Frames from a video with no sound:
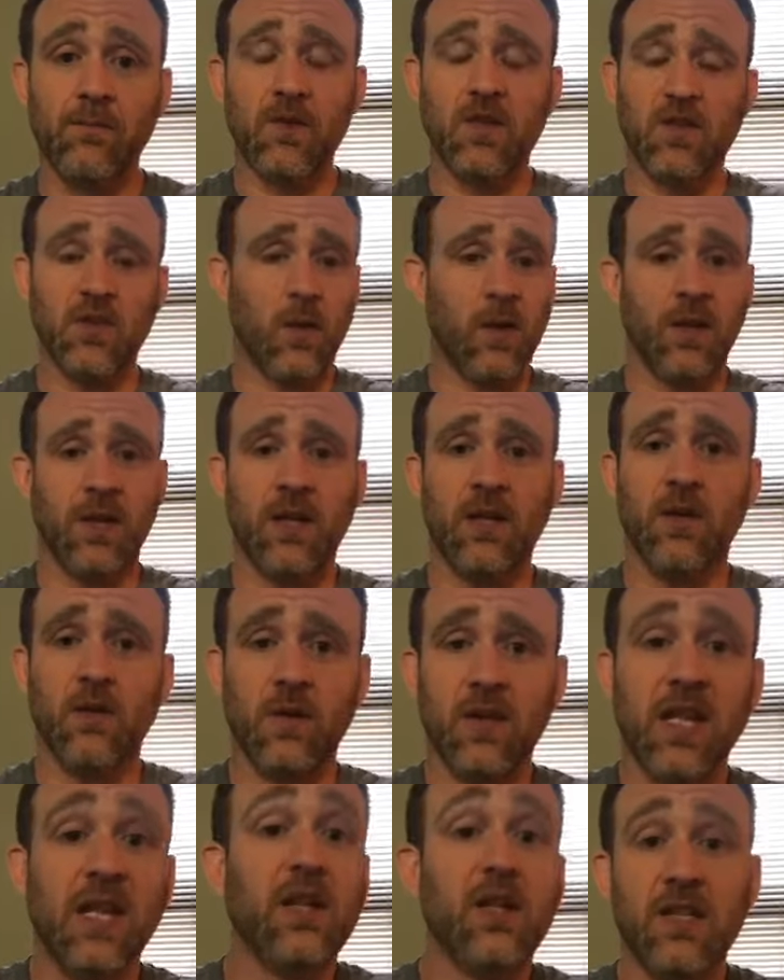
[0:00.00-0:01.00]
So all they know,
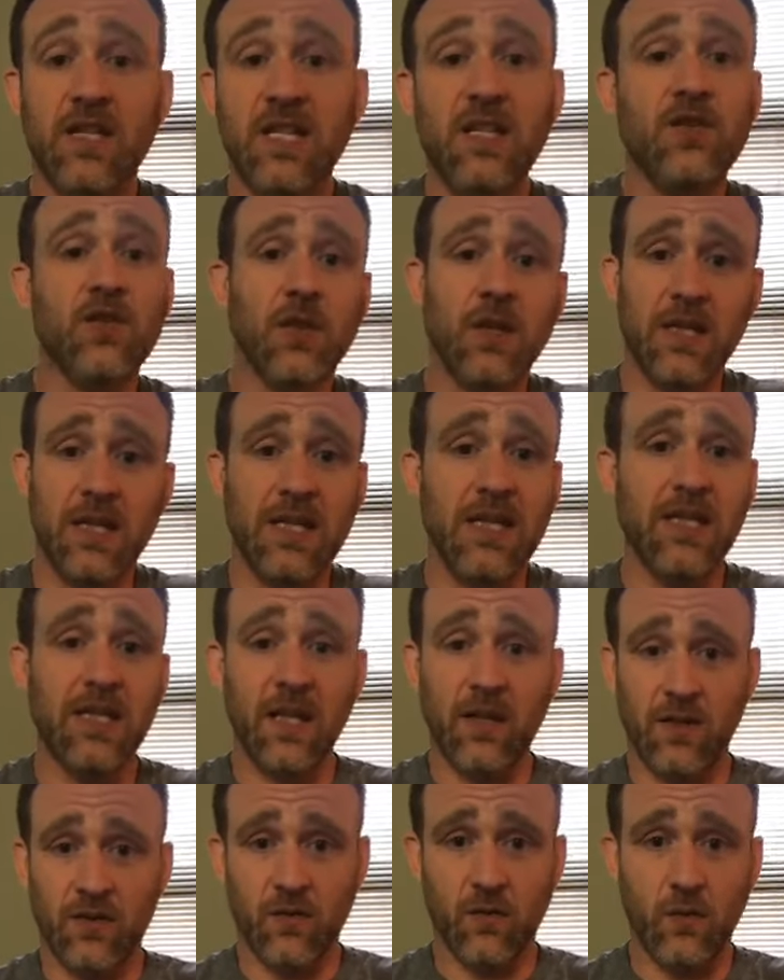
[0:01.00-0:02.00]
they could teach you the
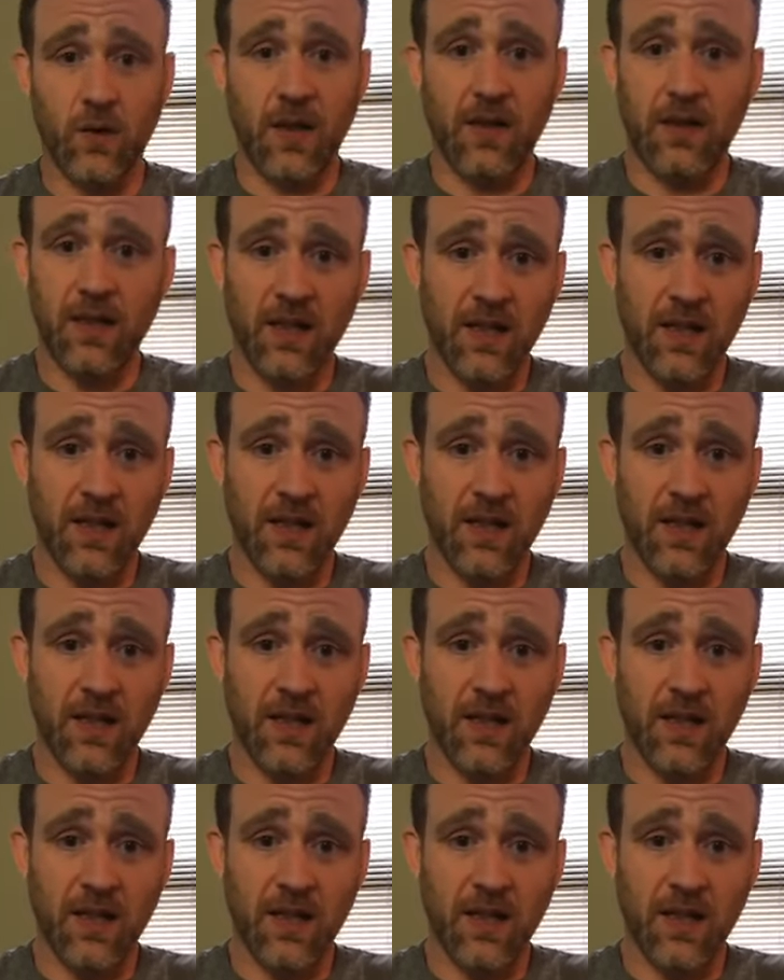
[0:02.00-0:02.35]
details great,